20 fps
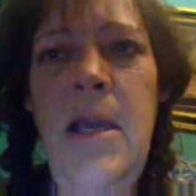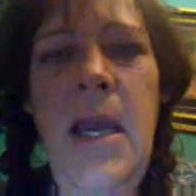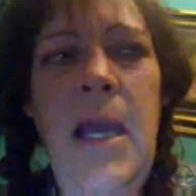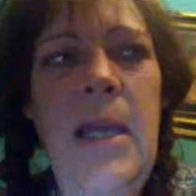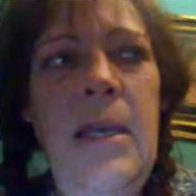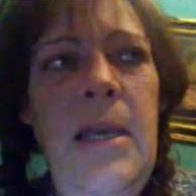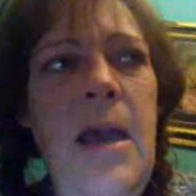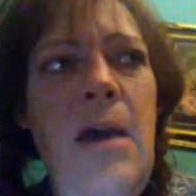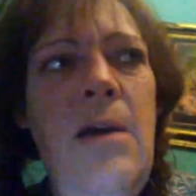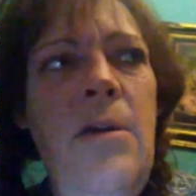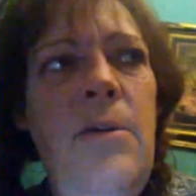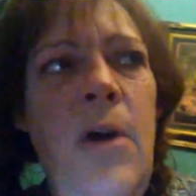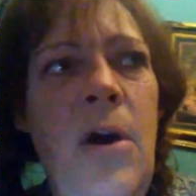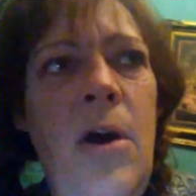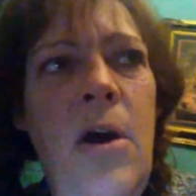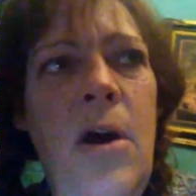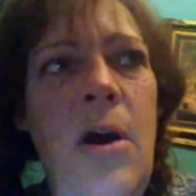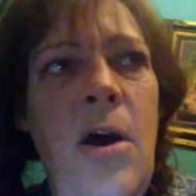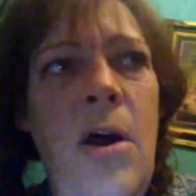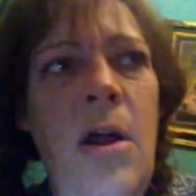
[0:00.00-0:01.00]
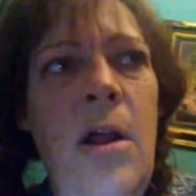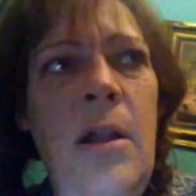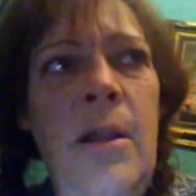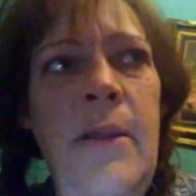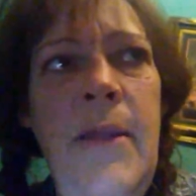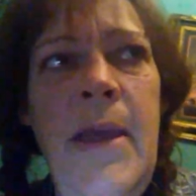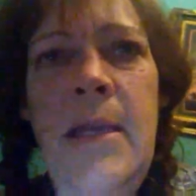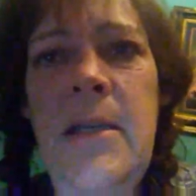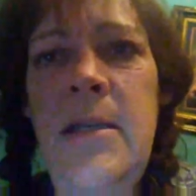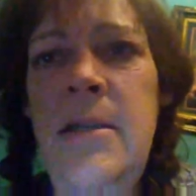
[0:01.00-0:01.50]
And now all
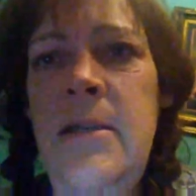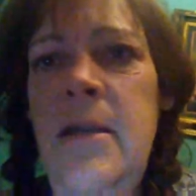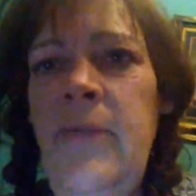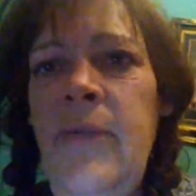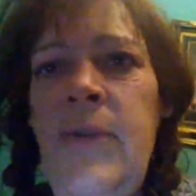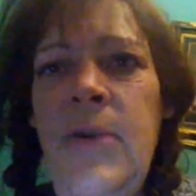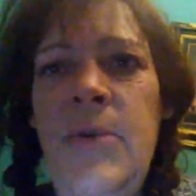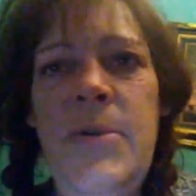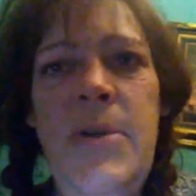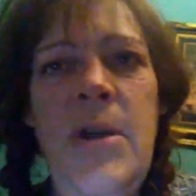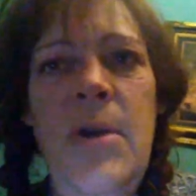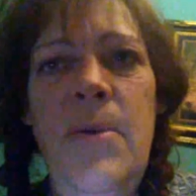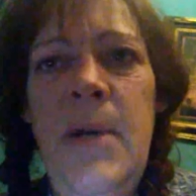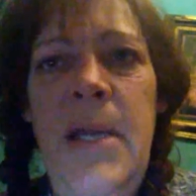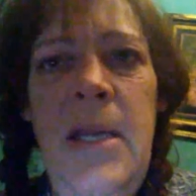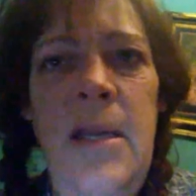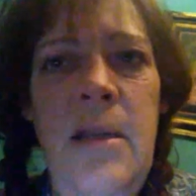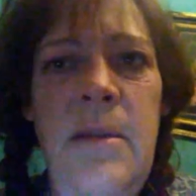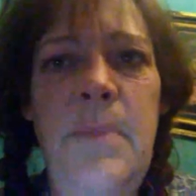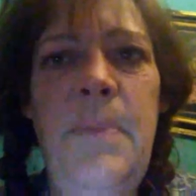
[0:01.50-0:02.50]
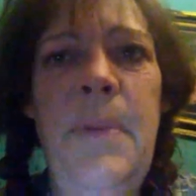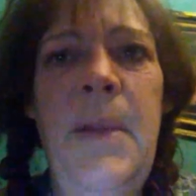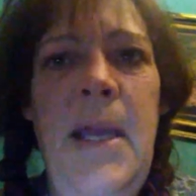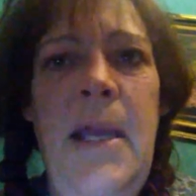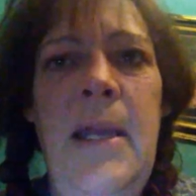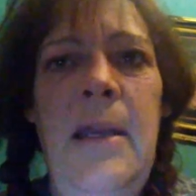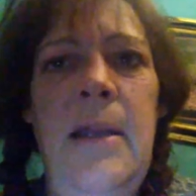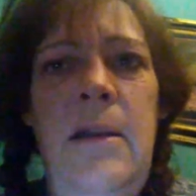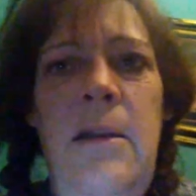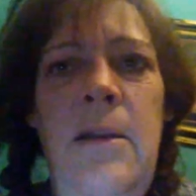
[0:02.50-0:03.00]
of that stuff that was already on the
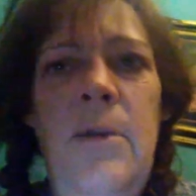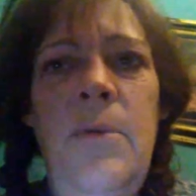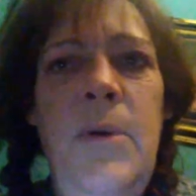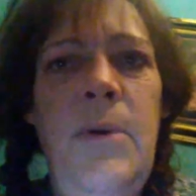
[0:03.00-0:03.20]
planet